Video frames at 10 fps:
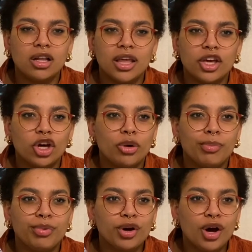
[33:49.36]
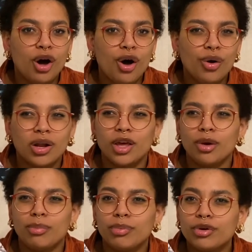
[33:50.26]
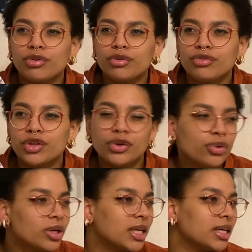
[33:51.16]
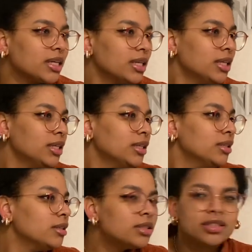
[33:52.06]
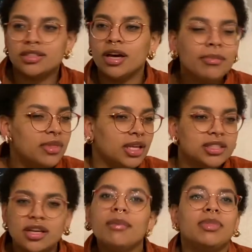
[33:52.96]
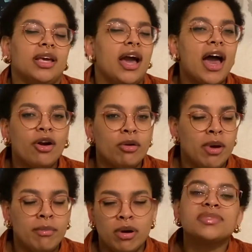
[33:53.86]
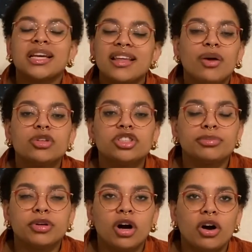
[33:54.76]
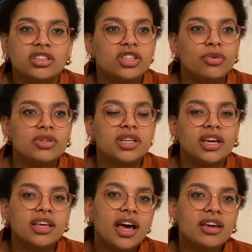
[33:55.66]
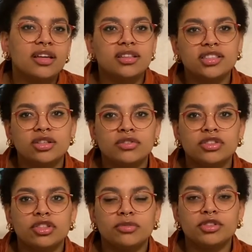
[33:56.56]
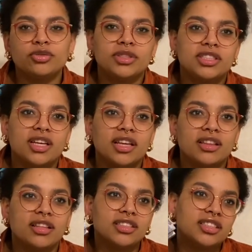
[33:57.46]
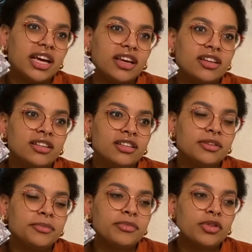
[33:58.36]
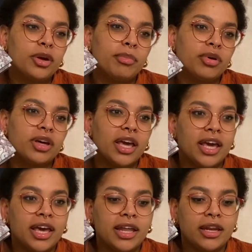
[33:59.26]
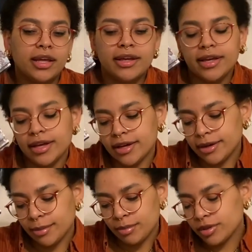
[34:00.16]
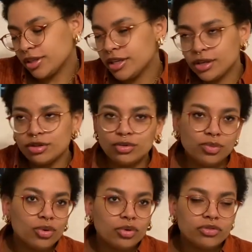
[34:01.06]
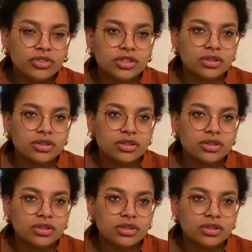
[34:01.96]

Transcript: like, a book haul or, like, a book review or, like, a something. I don't remember. I think I watched the book haul. And someone was like, yeah, I got The Silvered Serpents, which is, like, the second... book in the Gilded Wolves